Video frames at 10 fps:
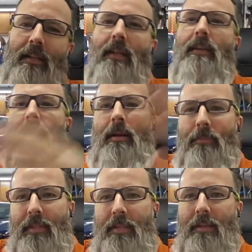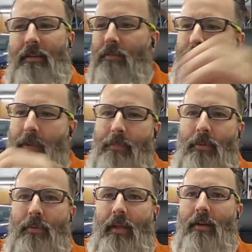like? And I'm thinking of
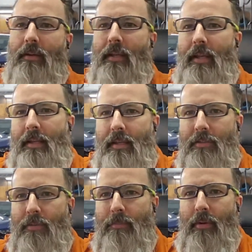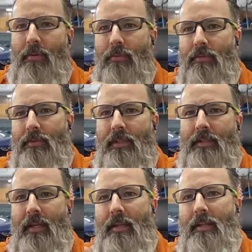people that are getting into boat
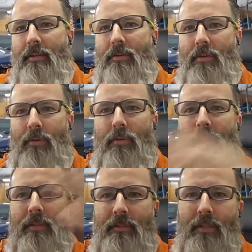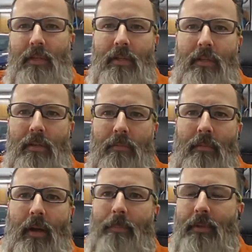detailing or coatings,
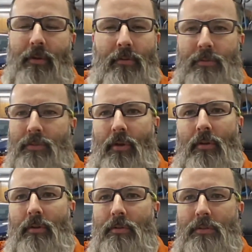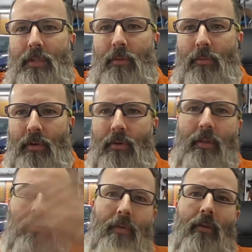Opti-Coat installers that want to go
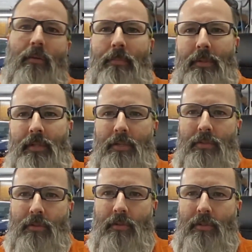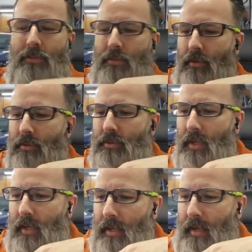that route, or potential installers.
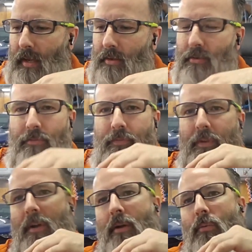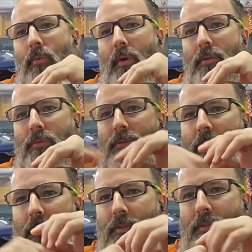How do you figure out what you
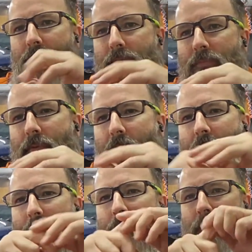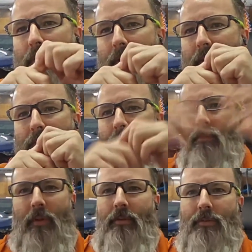charge for a given,
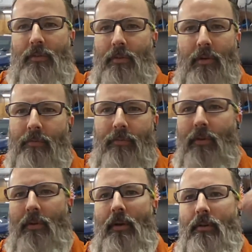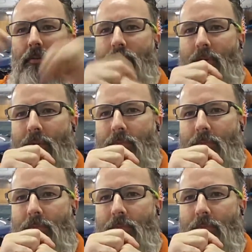whether it's a 30 foot or a 100 foot?